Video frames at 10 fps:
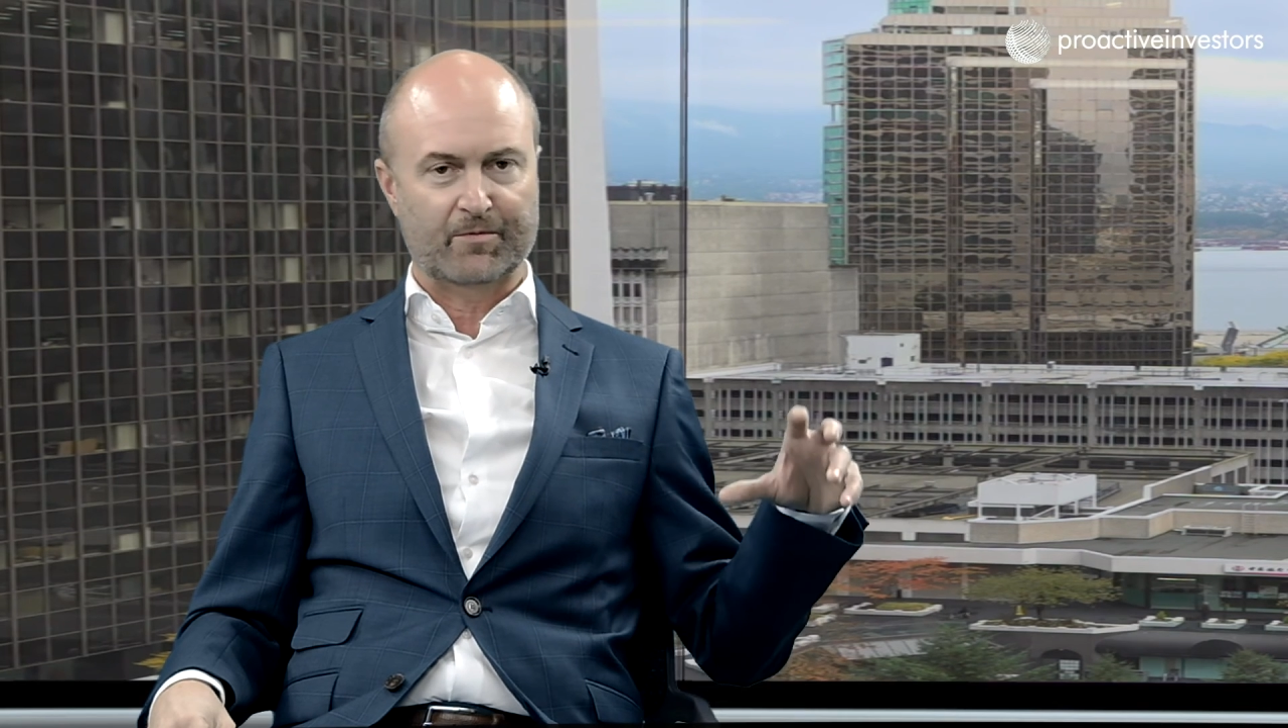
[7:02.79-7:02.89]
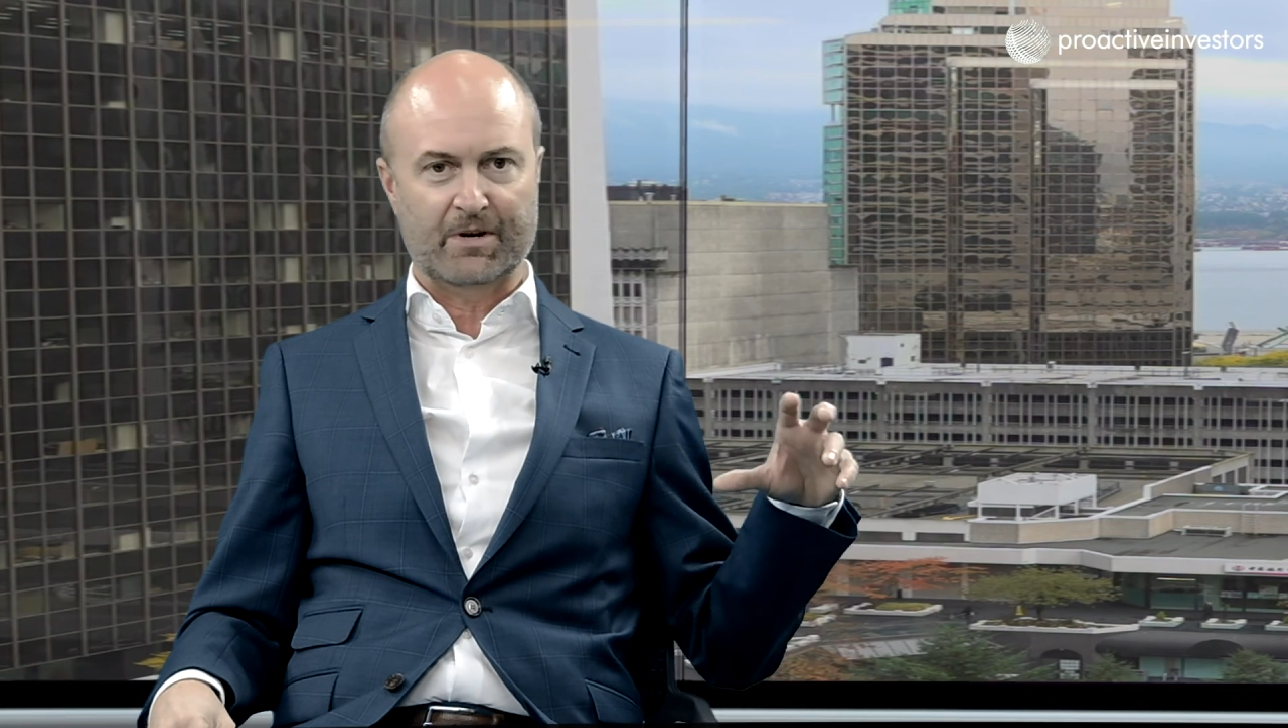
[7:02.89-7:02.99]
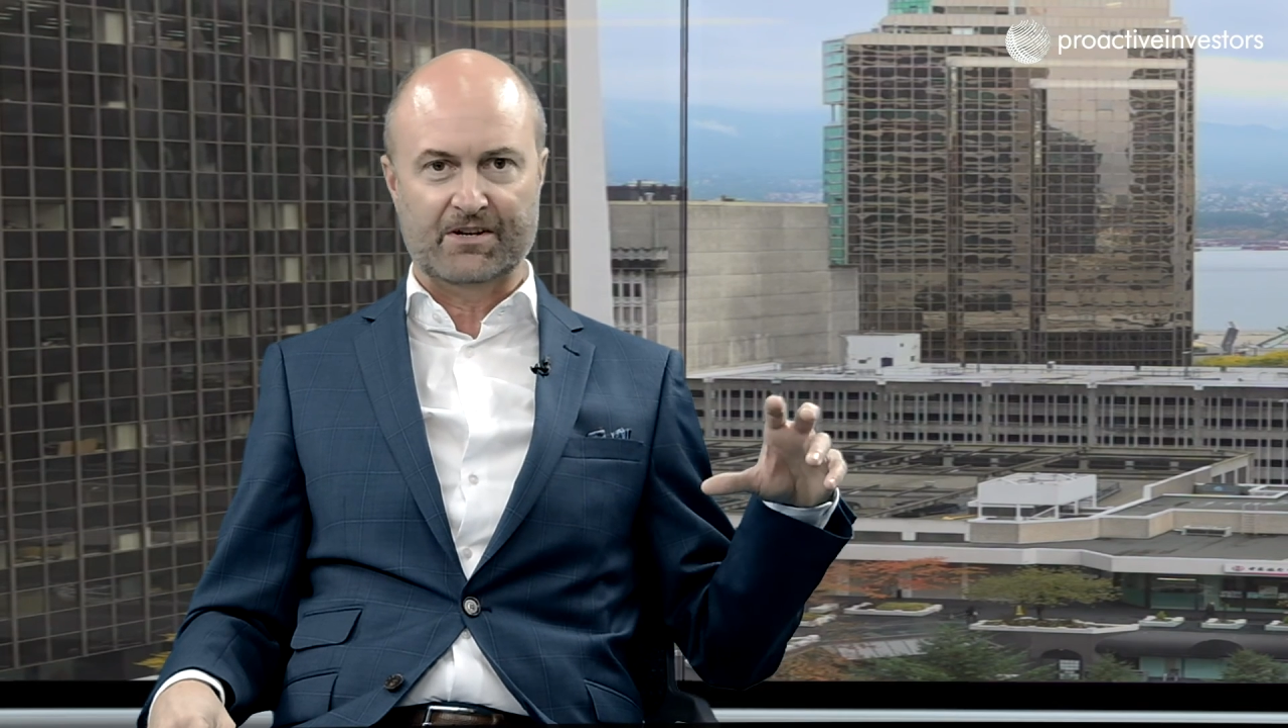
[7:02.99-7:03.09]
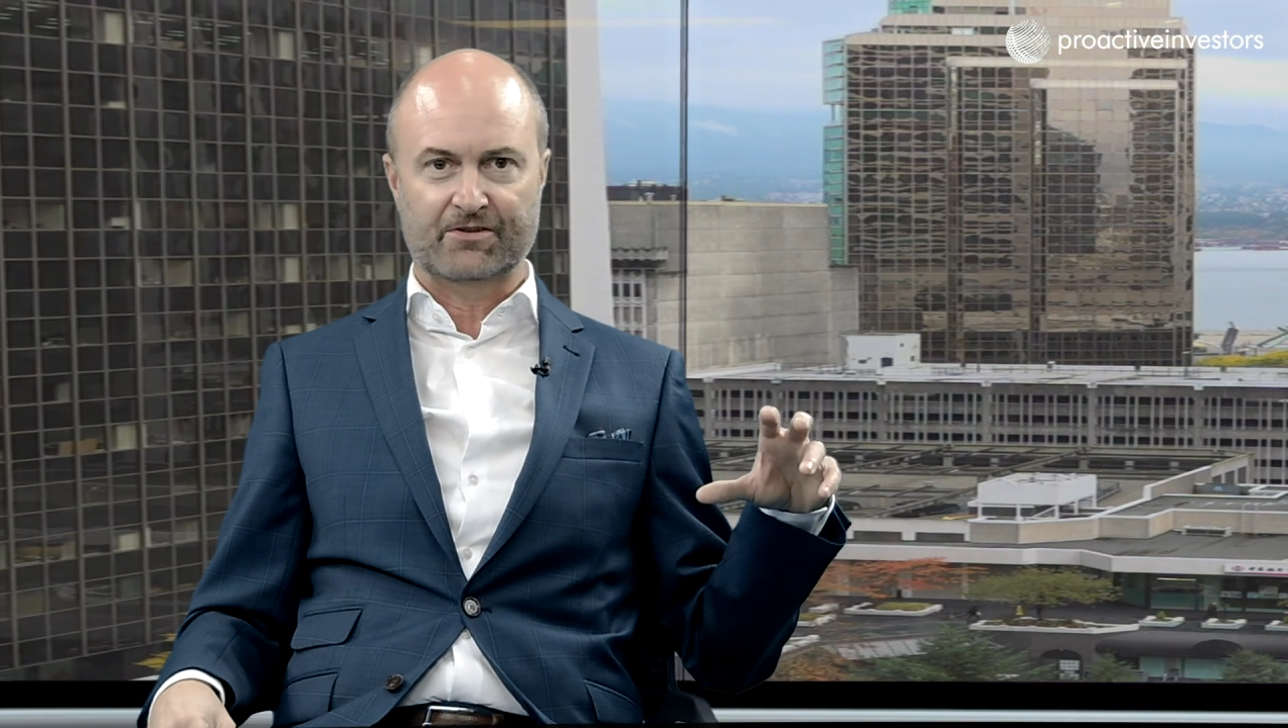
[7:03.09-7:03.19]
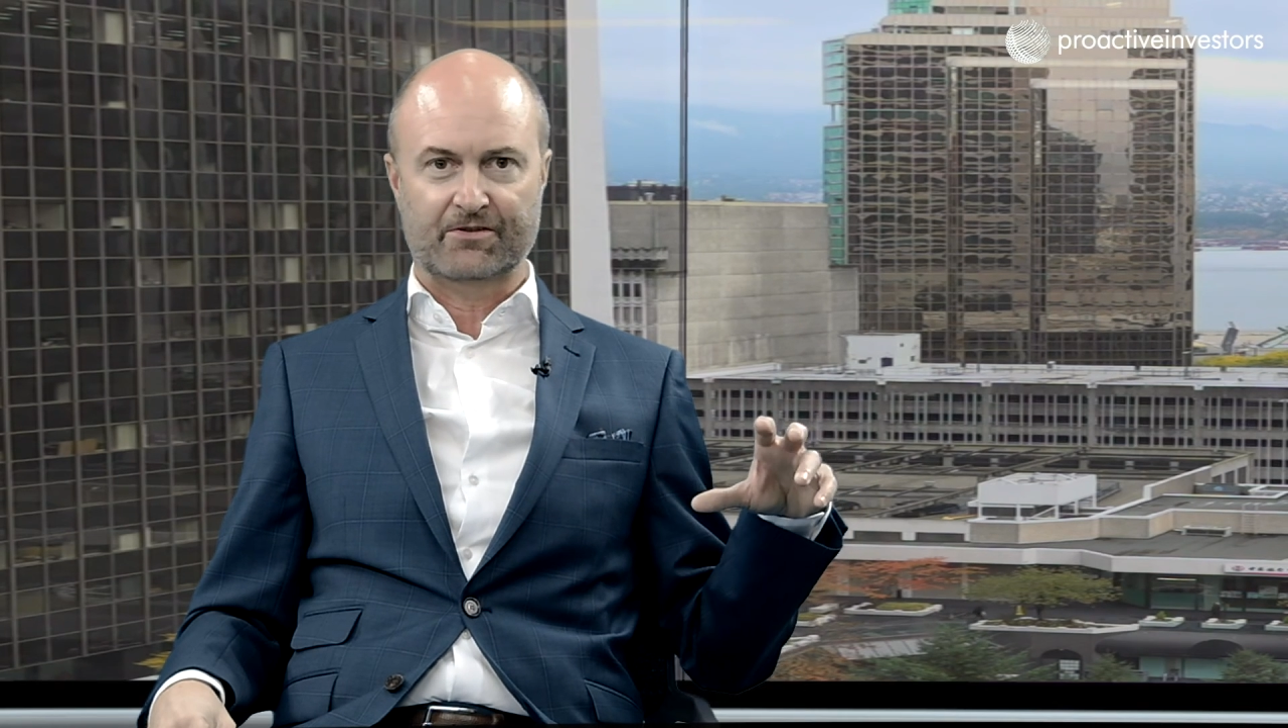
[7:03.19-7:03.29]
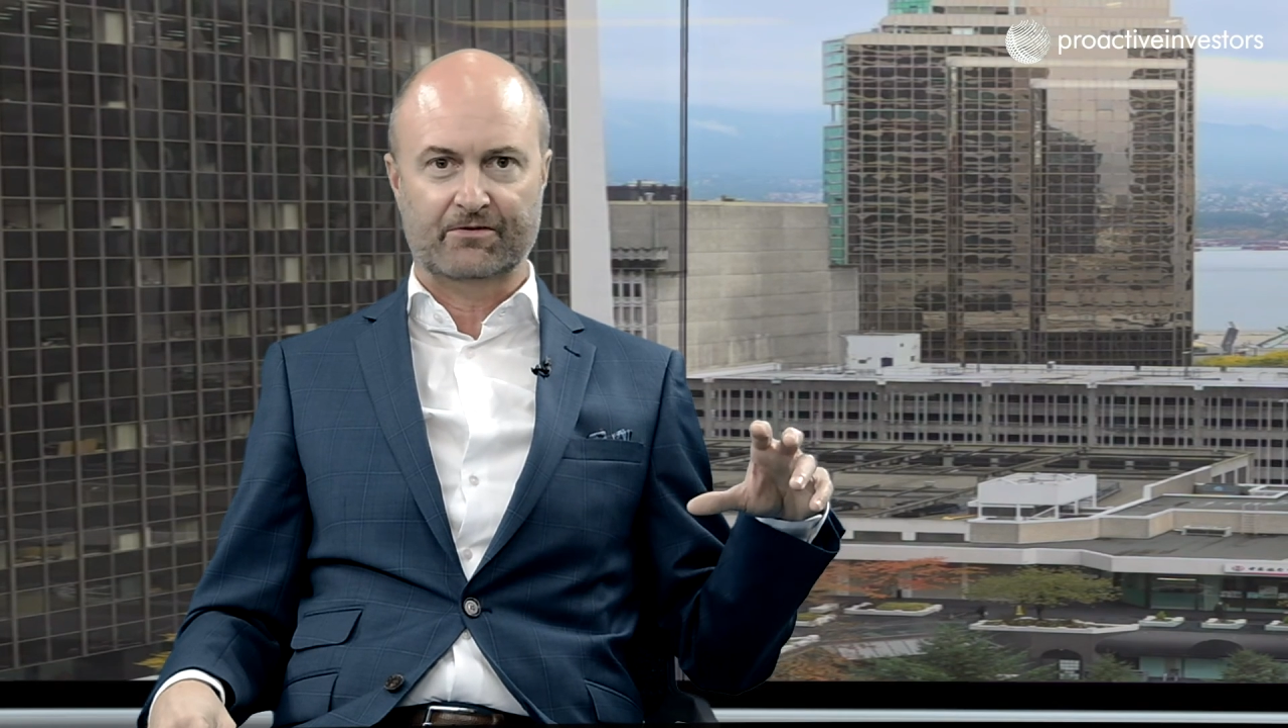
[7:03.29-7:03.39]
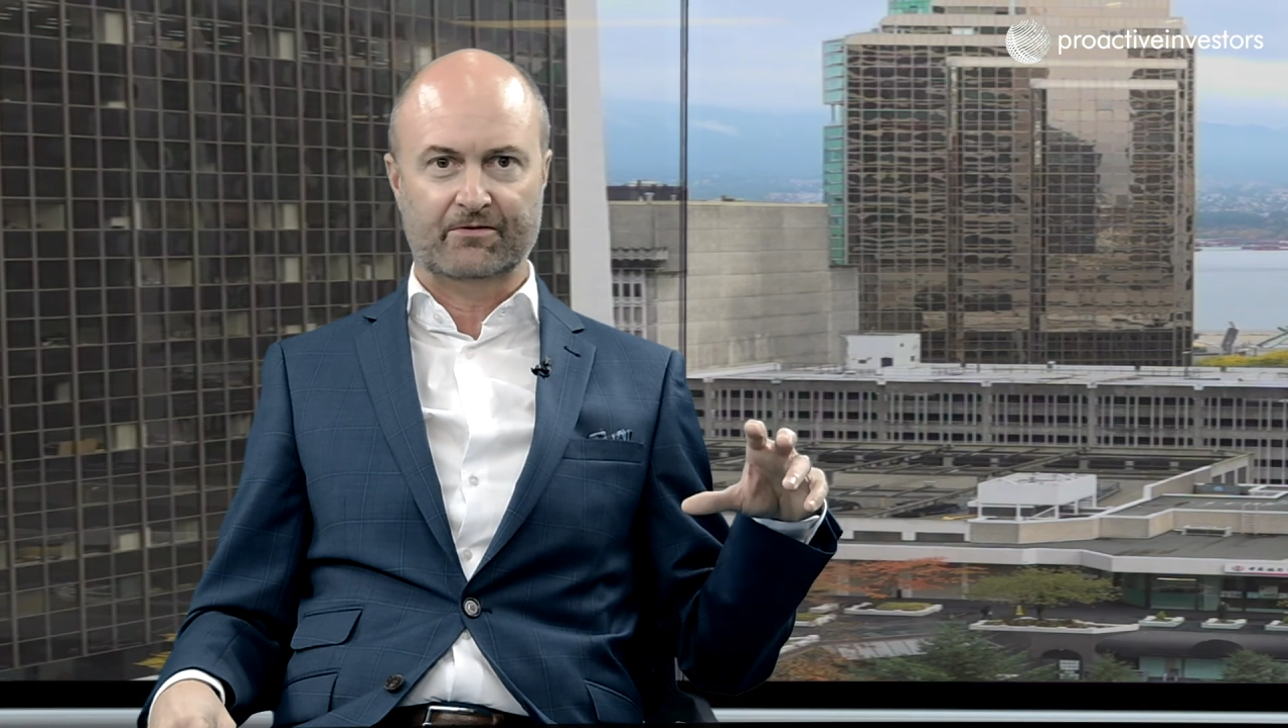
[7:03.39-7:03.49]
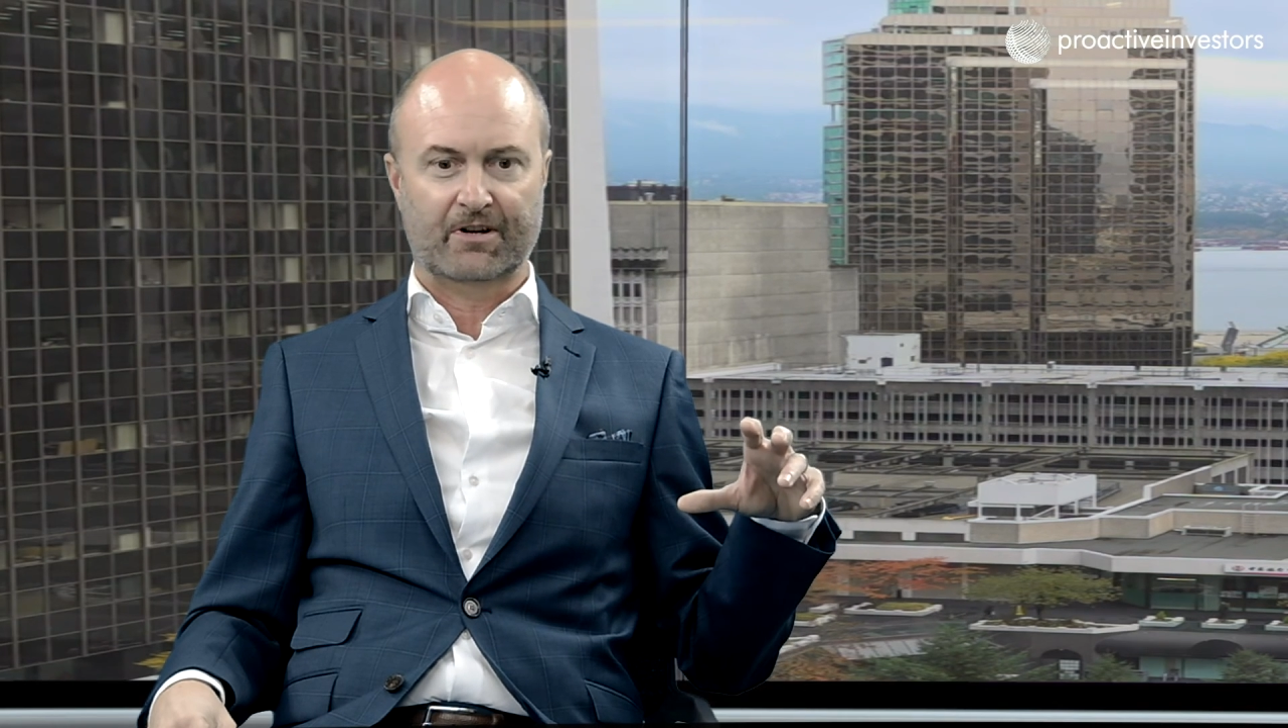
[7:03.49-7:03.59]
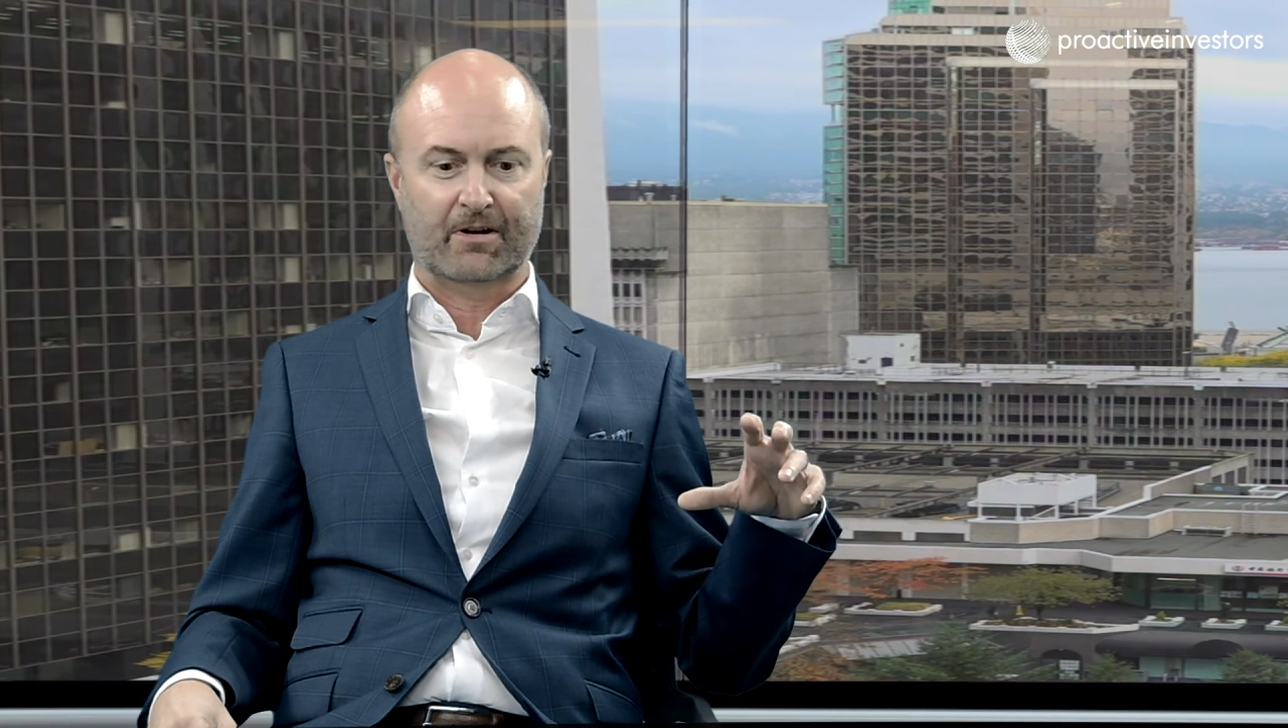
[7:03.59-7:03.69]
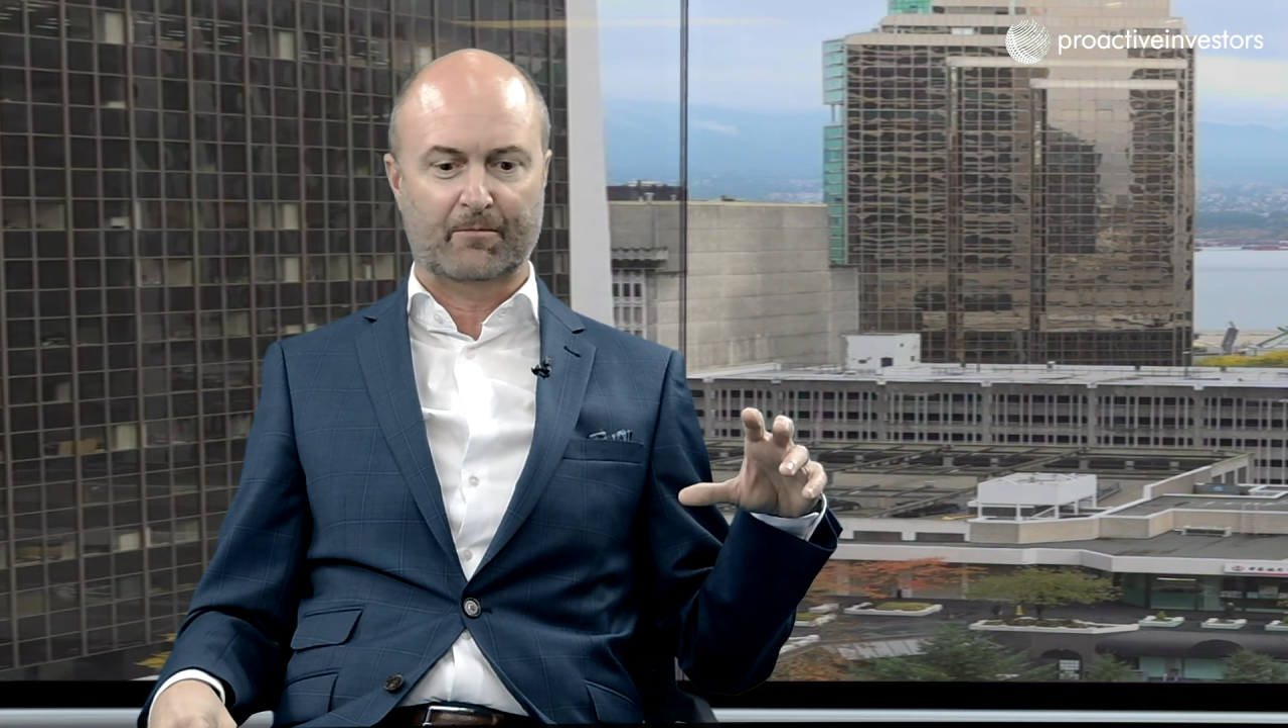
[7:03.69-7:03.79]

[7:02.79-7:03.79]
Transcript: major uh,